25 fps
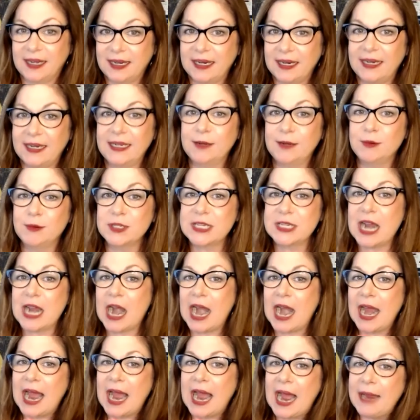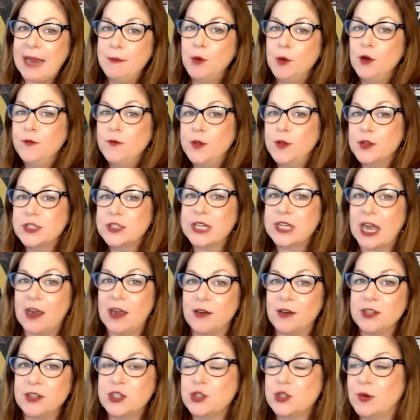it was. I moved those
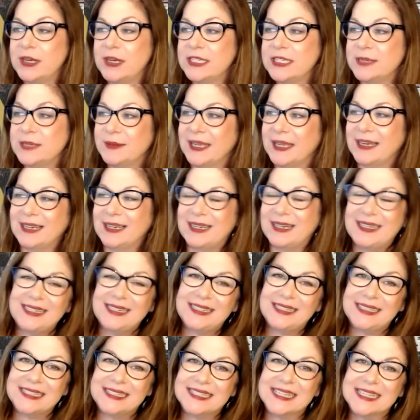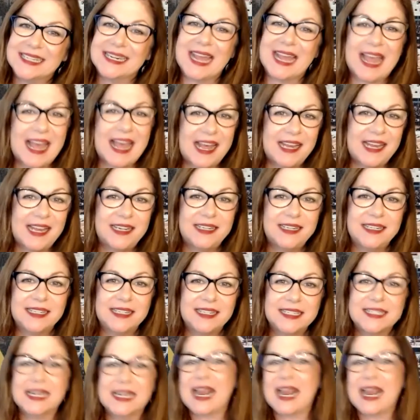cards twice. I'm like, is it N? Is